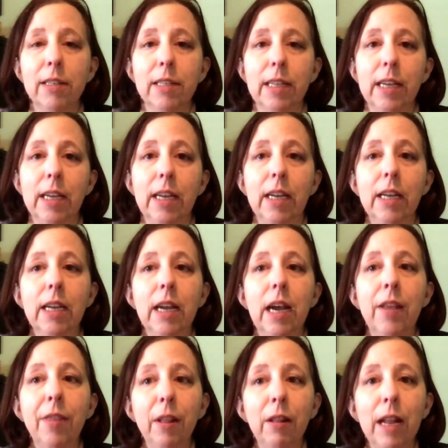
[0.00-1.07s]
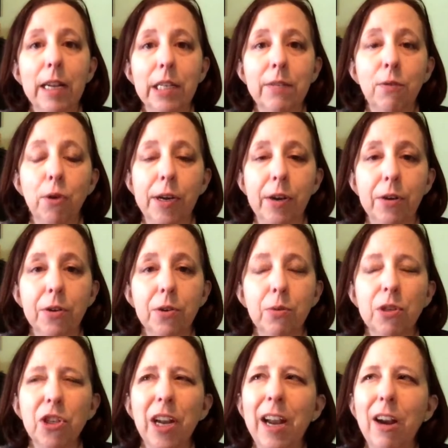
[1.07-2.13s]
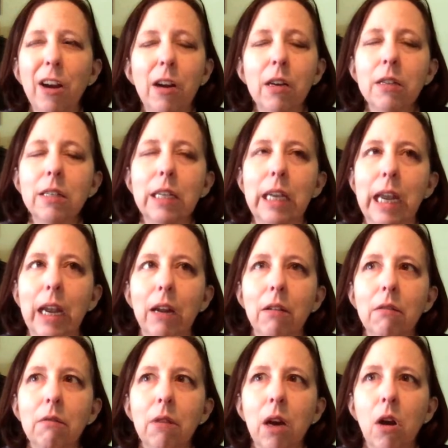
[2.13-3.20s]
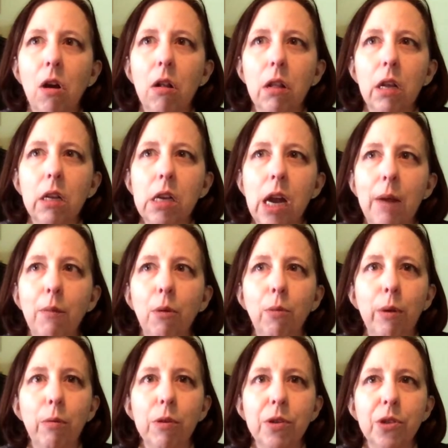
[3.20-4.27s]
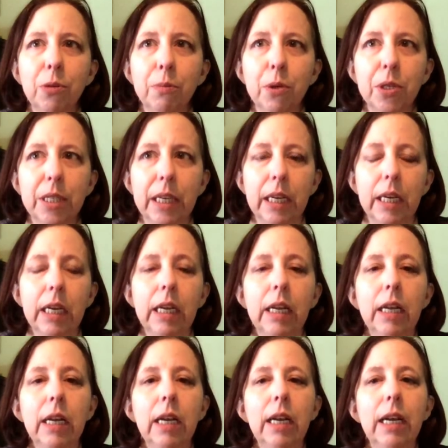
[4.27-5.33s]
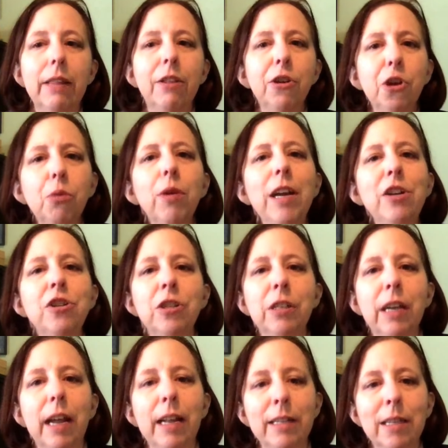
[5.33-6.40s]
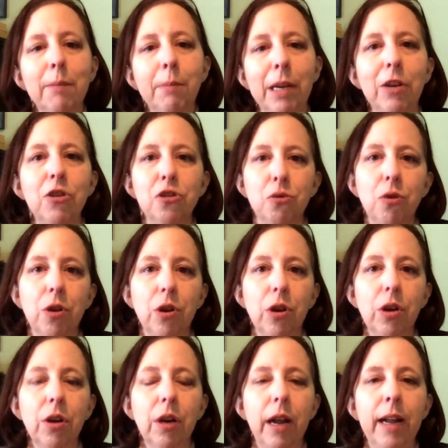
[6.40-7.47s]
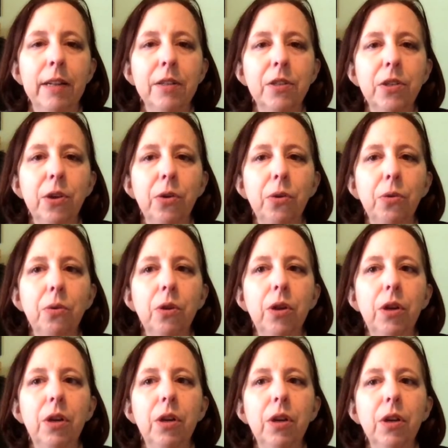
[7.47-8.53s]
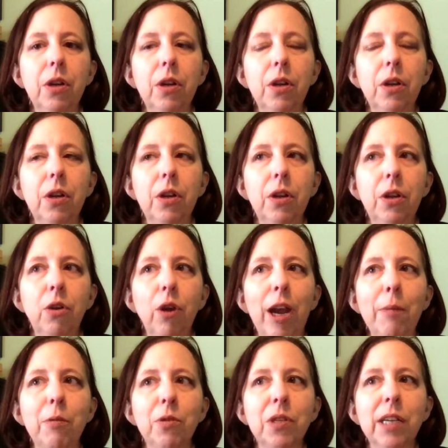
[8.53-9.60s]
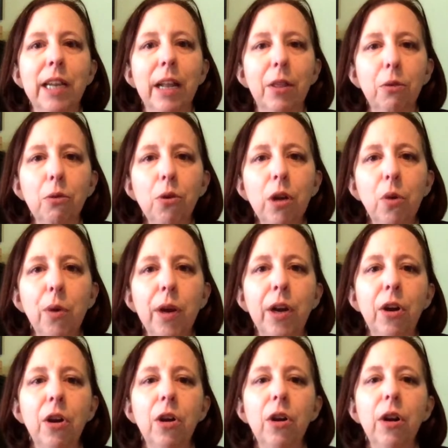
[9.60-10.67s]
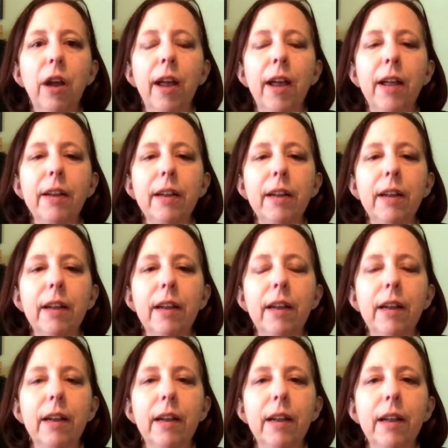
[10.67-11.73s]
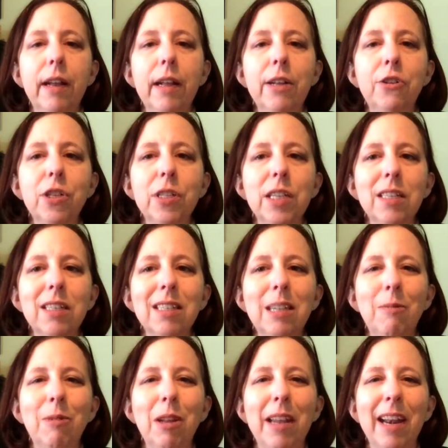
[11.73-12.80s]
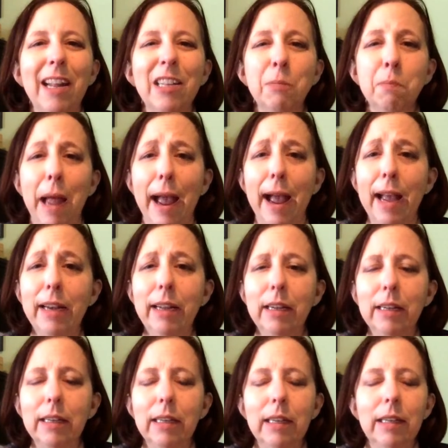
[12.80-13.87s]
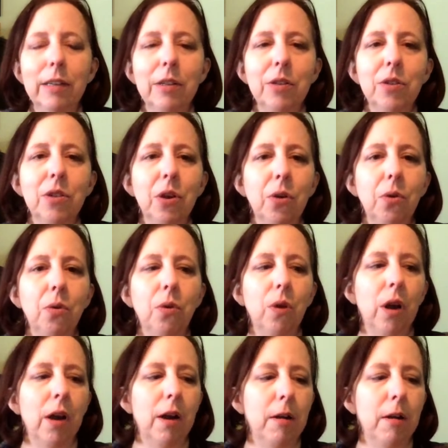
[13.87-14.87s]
sick in the last 4 years, which I honestly can't recall a time where we were super sick, the duration ends up being shorter. And so you're able to get through it quicker and it just doesn't seem to get as bad. So